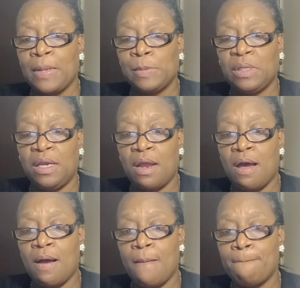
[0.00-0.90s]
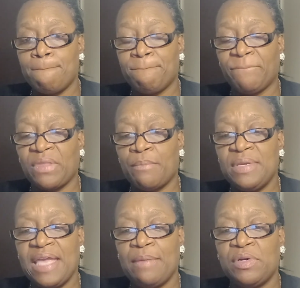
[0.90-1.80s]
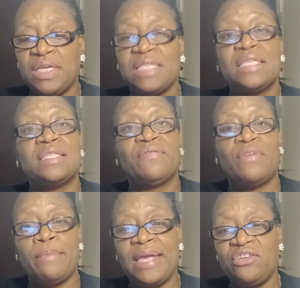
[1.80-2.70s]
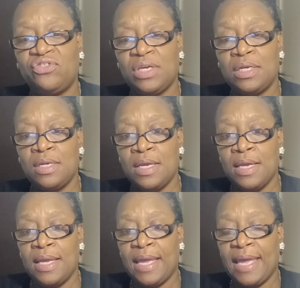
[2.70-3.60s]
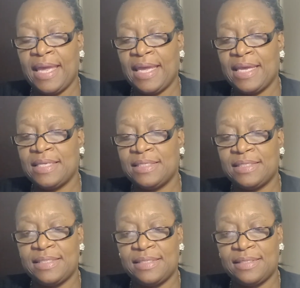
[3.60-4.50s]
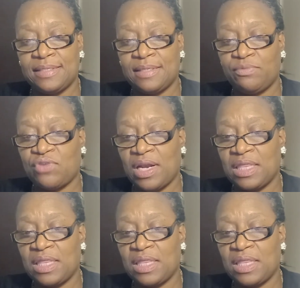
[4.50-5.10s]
and be able to get this information. And I'm trying to